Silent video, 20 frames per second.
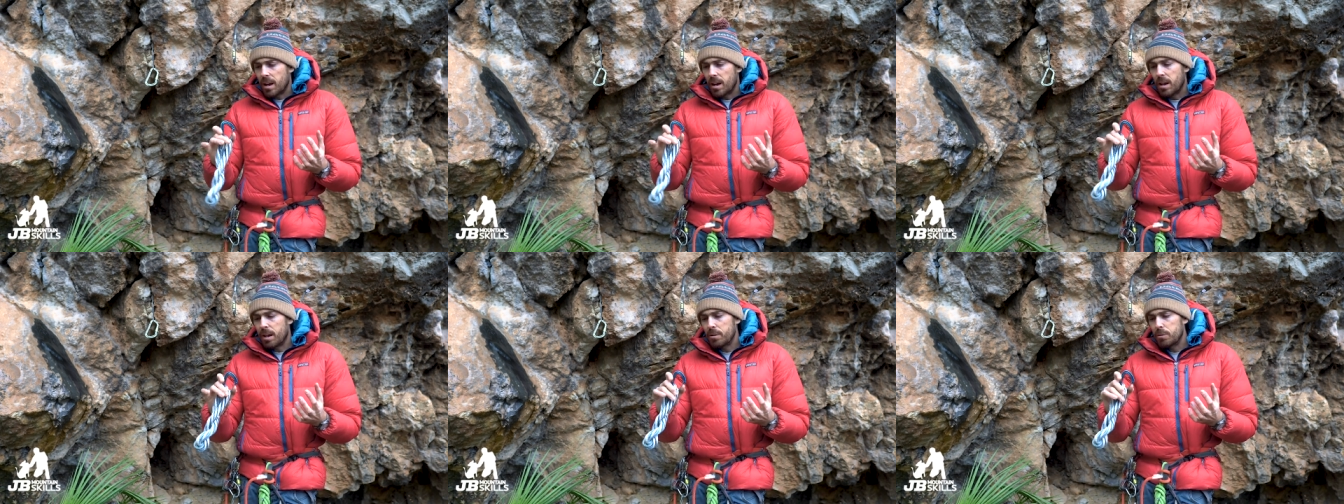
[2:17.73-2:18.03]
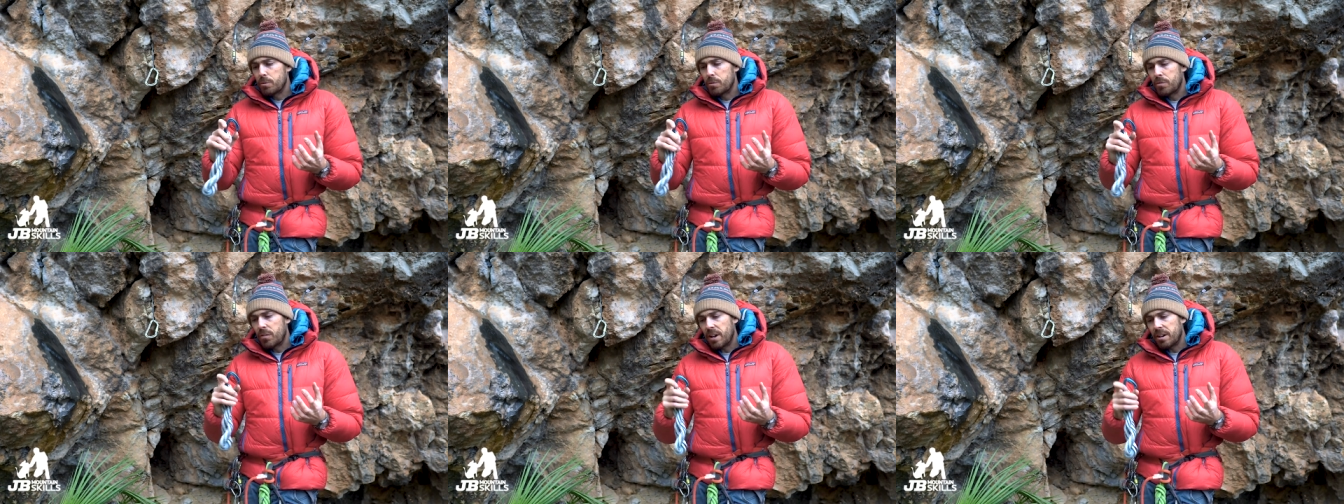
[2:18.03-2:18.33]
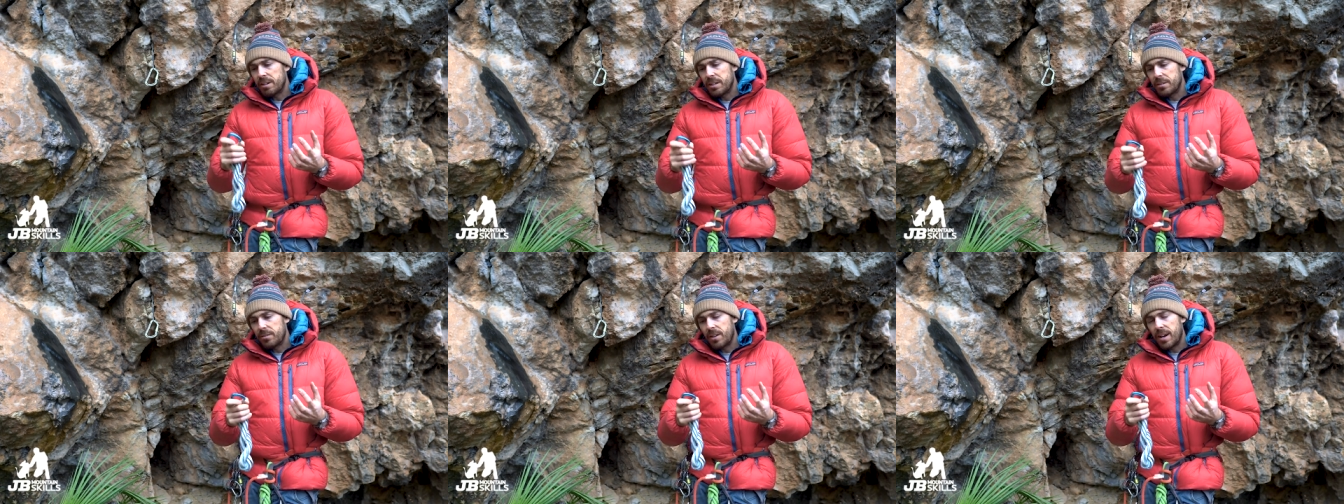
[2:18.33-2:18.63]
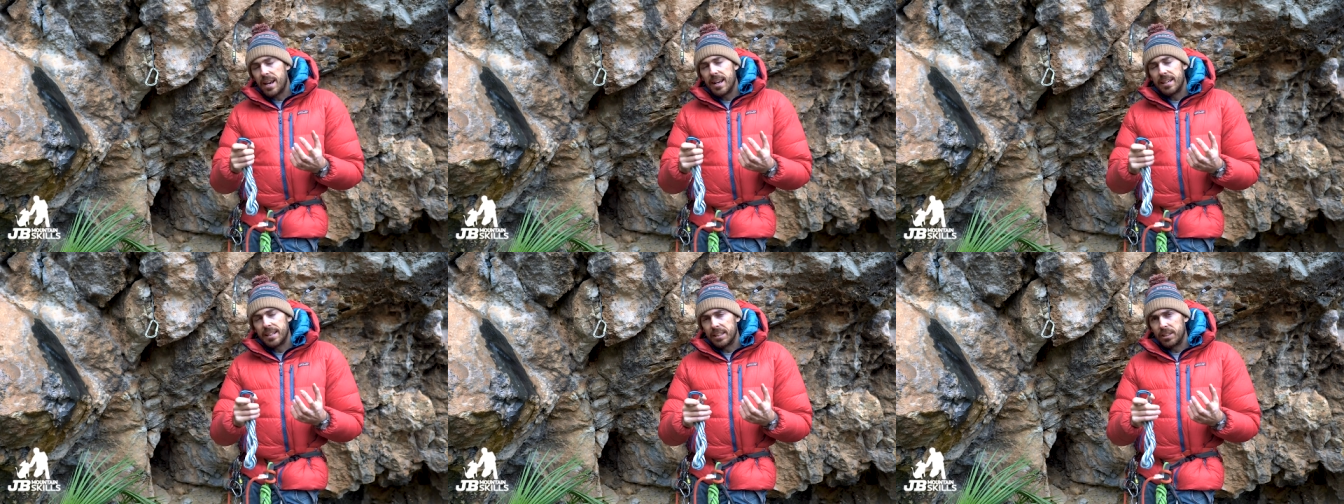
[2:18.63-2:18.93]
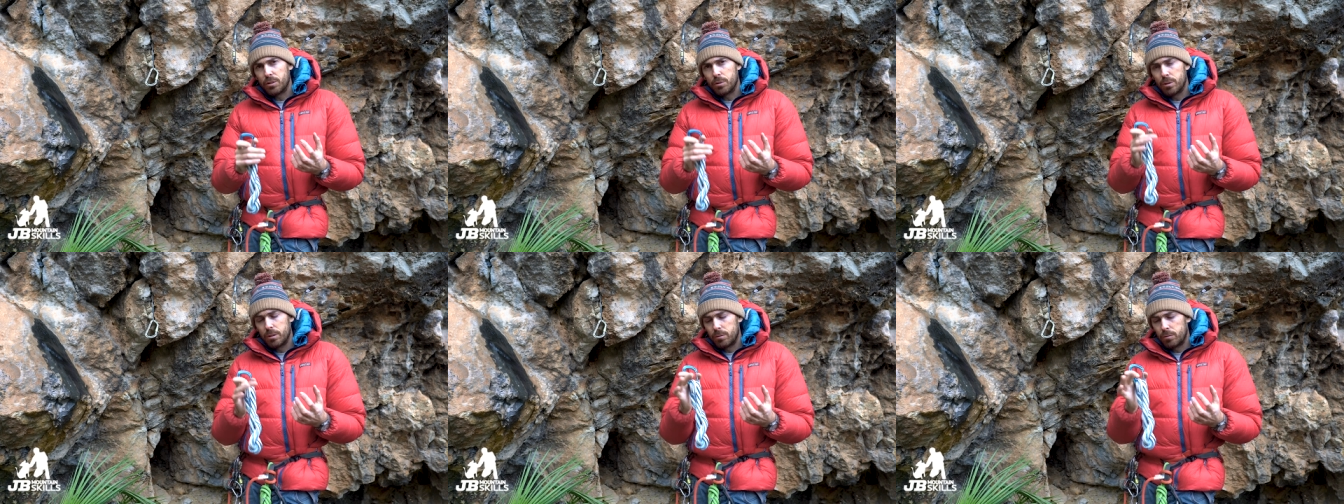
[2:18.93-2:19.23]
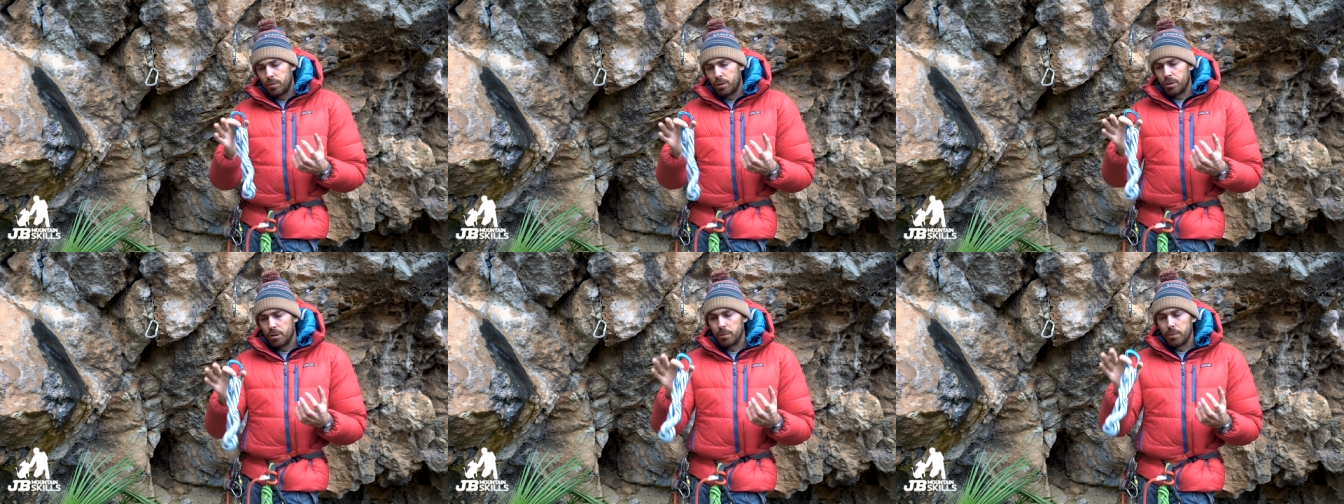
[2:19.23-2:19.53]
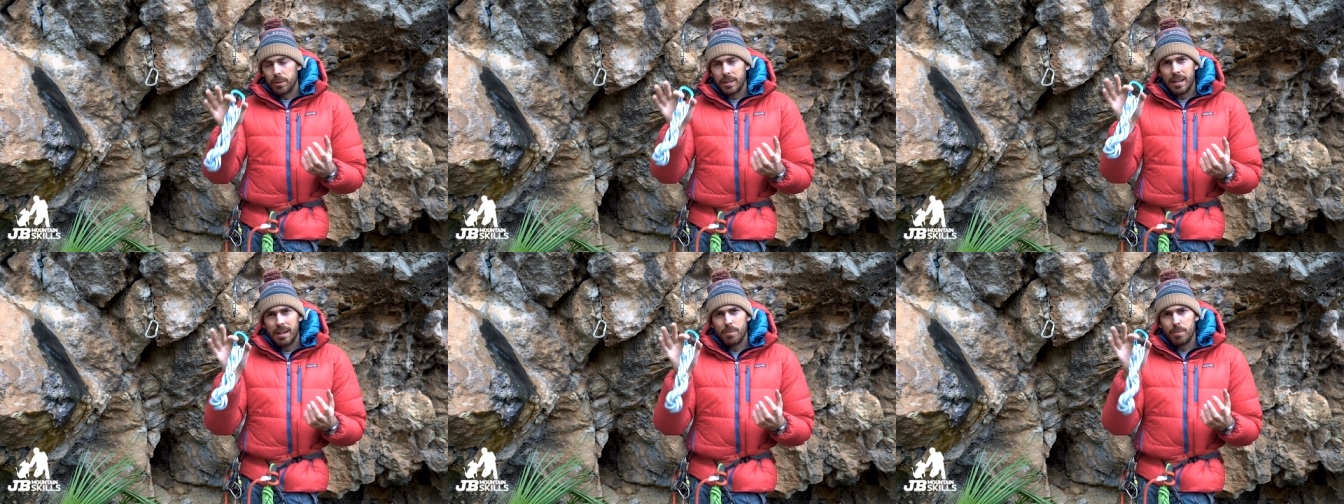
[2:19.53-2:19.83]
I will very rarely do a route
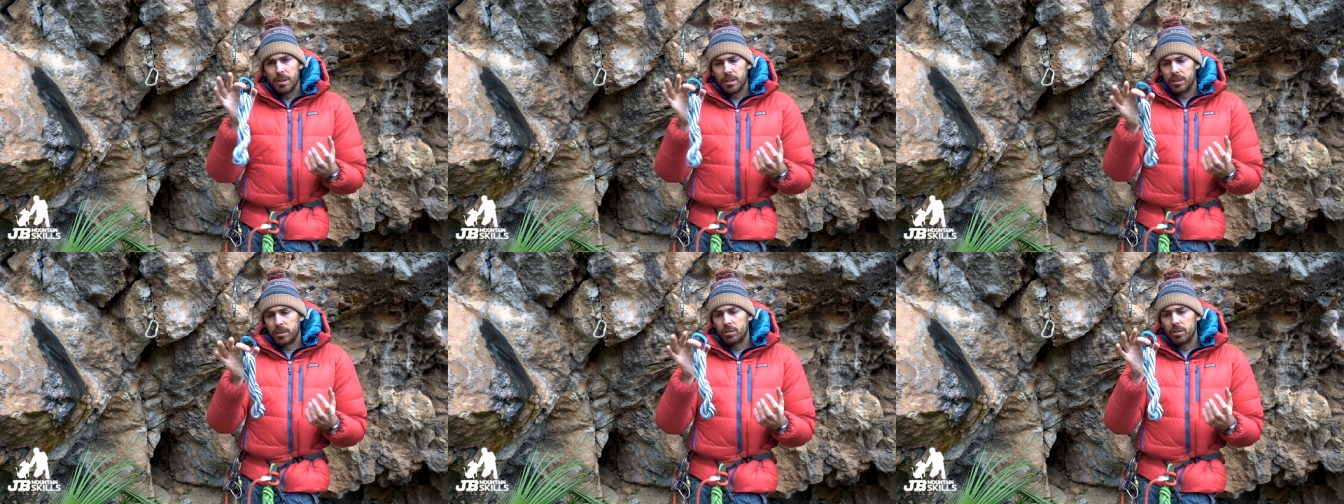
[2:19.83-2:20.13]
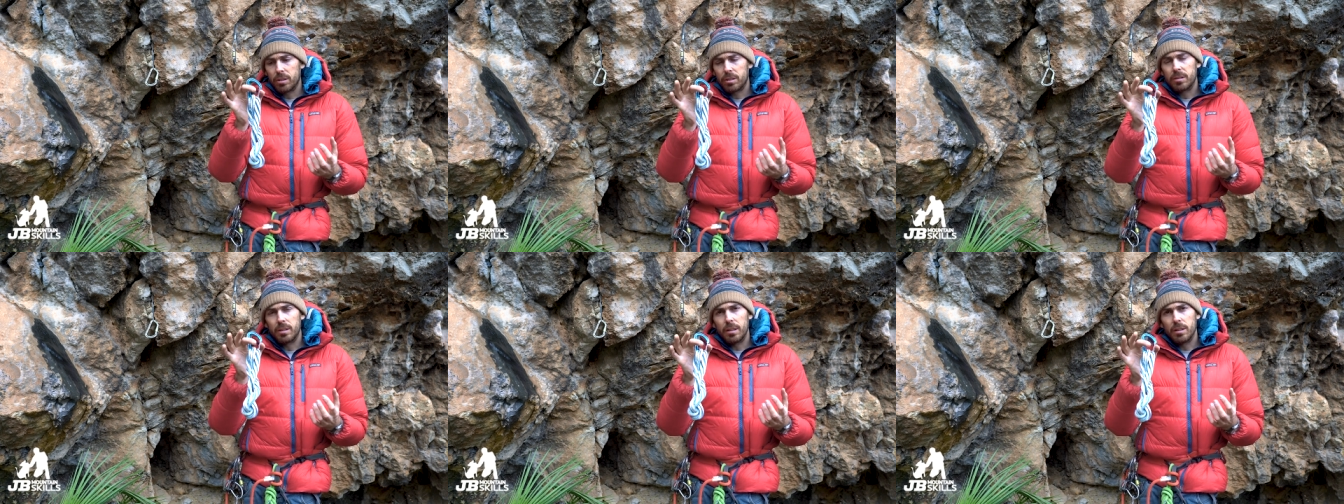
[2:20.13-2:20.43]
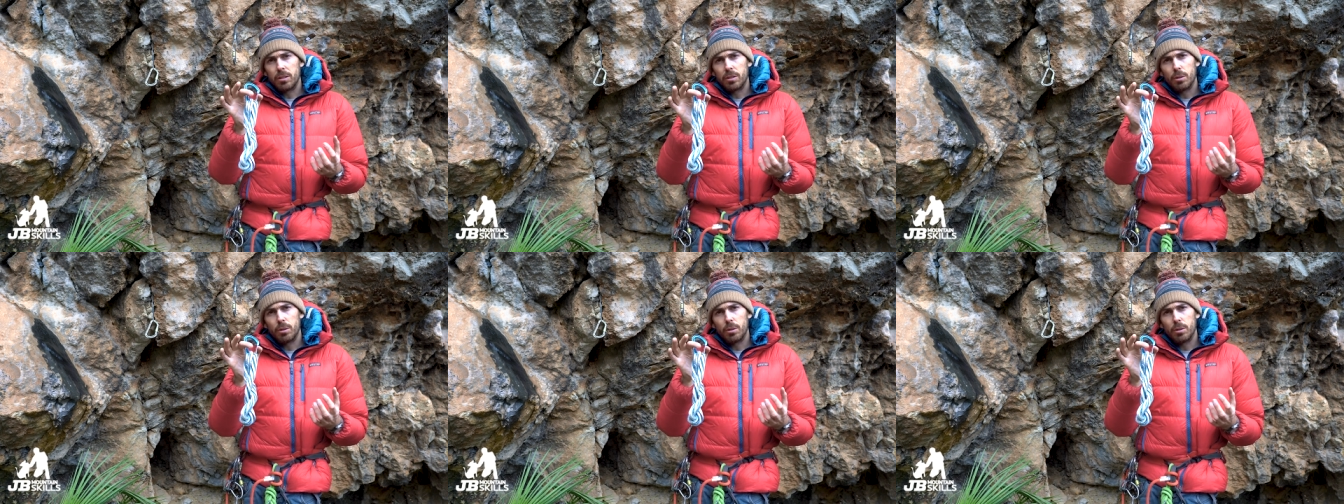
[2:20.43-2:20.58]
without my trusty